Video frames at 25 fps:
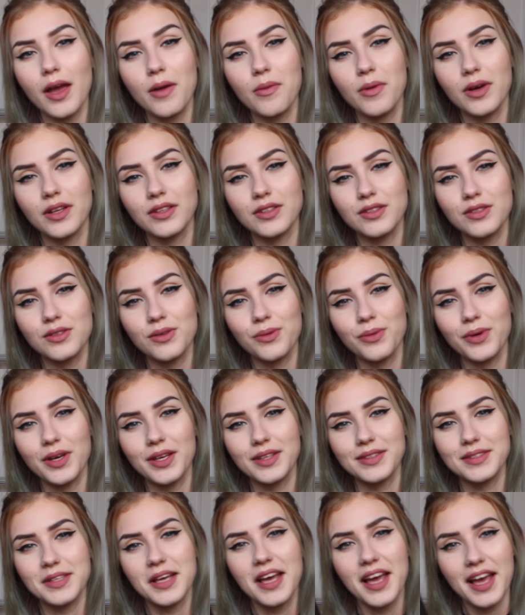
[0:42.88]
I want to
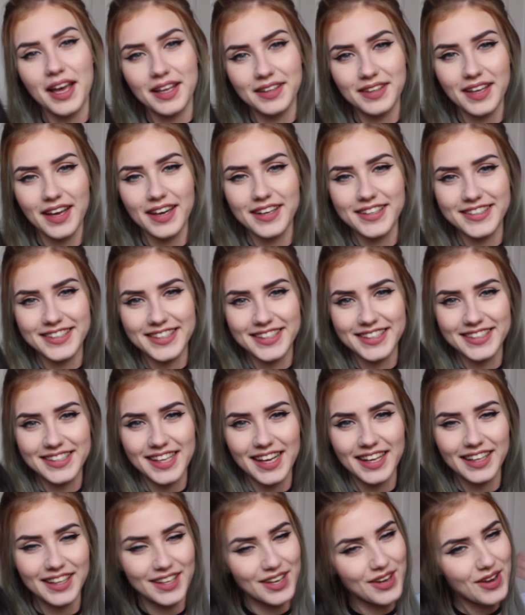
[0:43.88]
it. And that is
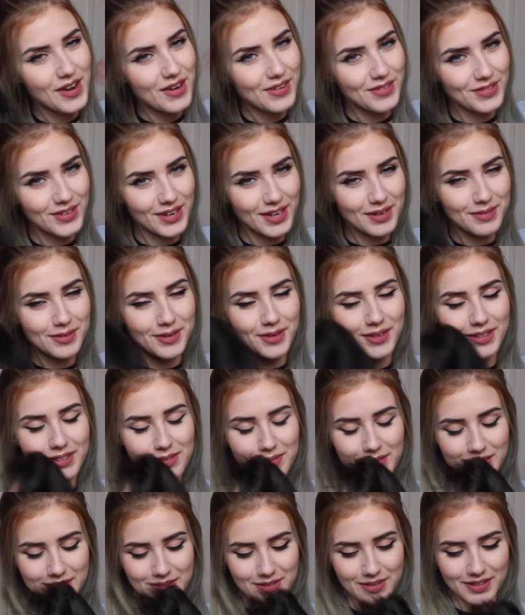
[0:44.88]
exactly what I'm going
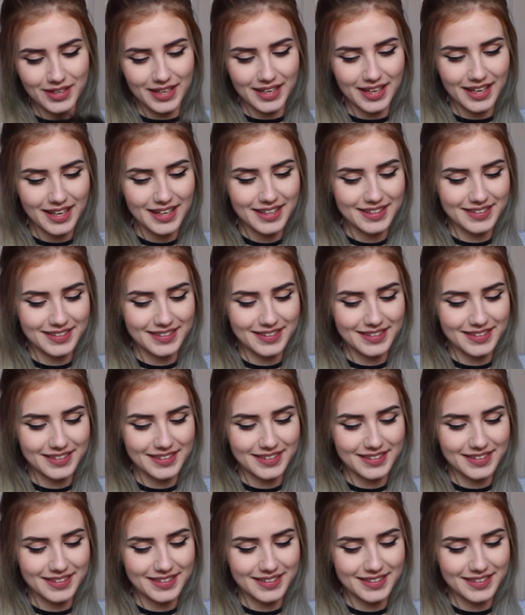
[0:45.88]
to be doing